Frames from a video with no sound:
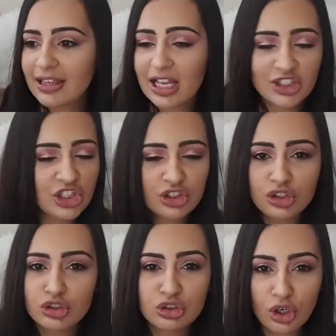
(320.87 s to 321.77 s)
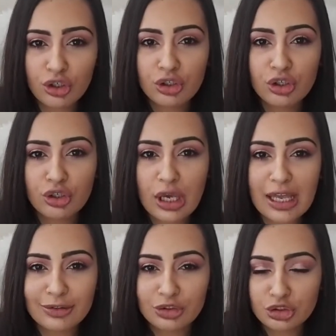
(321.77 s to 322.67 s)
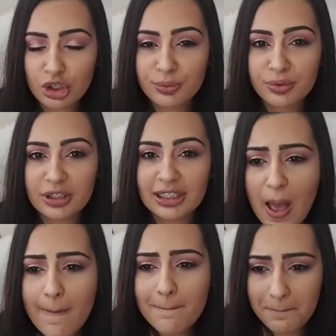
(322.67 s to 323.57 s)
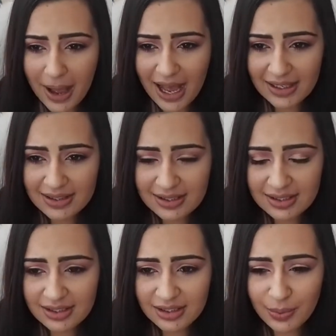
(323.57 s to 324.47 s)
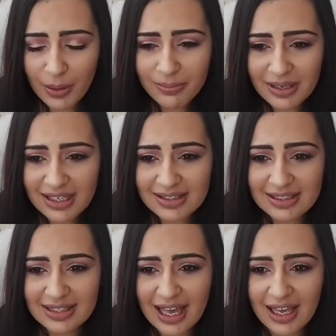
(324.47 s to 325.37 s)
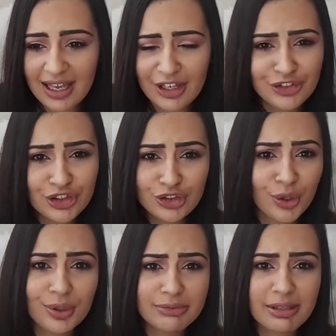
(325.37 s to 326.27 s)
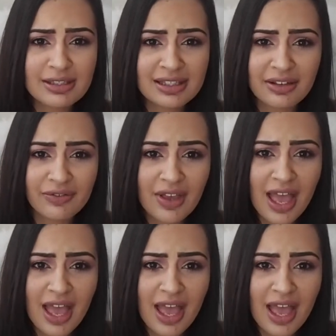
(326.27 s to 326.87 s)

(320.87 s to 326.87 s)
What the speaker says: It's just so cute and so pretty, but the problem is that it's just so expensive.